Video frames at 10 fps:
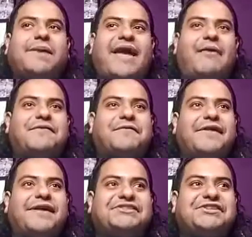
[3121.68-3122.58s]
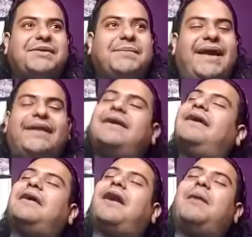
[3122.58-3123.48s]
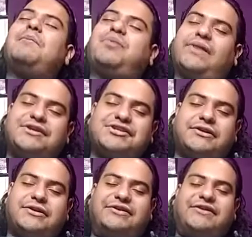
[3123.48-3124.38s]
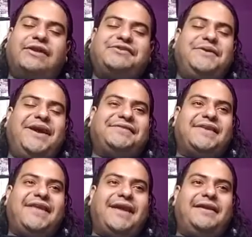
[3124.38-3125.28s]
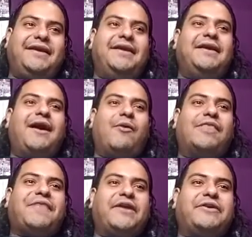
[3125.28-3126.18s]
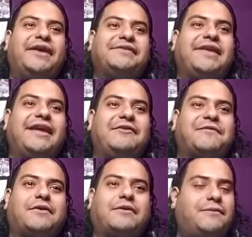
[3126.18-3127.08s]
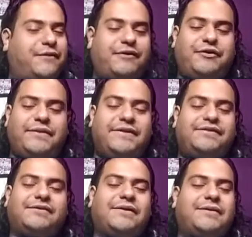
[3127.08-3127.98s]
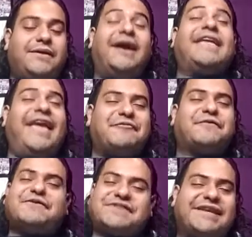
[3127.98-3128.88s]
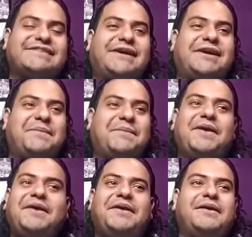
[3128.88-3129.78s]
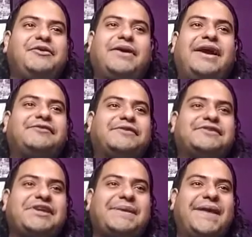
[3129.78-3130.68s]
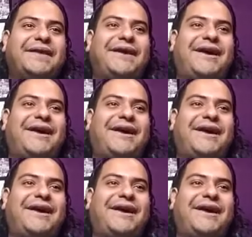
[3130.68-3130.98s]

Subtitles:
I can't wait for that shit, man. I'm pleasure to talk to you guys again. I want to thank you guys again for doing this again for the second time. You guys are the shit, man.